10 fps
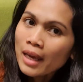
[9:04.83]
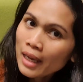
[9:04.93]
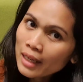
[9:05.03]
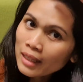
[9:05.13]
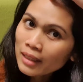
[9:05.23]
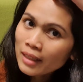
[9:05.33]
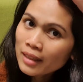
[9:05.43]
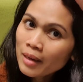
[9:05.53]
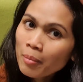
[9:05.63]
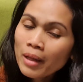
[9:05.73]
and
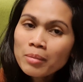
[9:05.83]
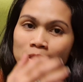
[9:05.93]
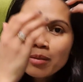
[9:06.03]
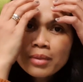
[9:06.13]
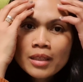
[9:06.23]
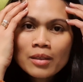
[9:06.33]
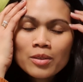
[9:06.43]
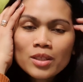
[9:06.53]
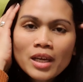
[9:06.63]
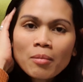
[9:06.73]
click that bell button below
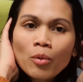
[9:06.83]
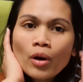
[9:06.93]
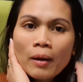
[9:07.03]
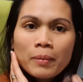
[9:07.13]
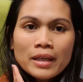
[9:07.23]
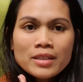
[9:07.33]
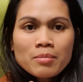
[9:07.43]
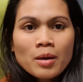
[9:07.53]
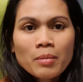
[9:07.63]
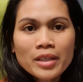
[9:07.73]
to get more updates
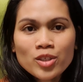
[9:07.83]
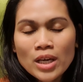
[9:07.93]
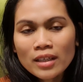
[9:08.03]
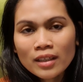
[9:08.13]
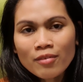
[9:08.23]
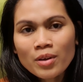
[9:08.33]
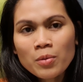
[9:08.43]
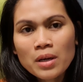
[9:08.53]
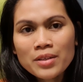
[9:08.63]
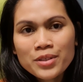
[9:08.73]
about my channel,
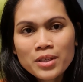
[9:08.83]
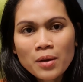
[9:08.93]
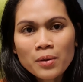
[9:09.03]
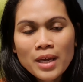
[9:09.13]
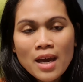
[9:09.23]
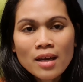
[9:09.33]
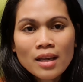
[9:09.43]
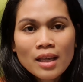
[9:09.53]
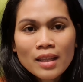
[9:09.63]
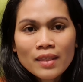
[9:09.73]
everyone. So yeah,
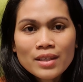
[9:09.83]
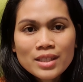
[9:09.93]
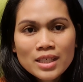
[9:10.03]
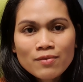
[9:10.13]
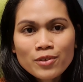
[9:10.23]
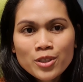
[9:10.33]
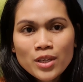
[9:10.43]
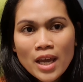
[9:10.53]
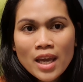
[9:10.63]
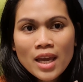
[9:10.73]
that's it for
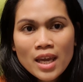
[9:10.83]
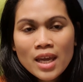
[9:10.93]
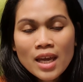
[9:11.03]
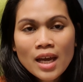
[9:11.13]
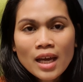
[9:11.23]
today.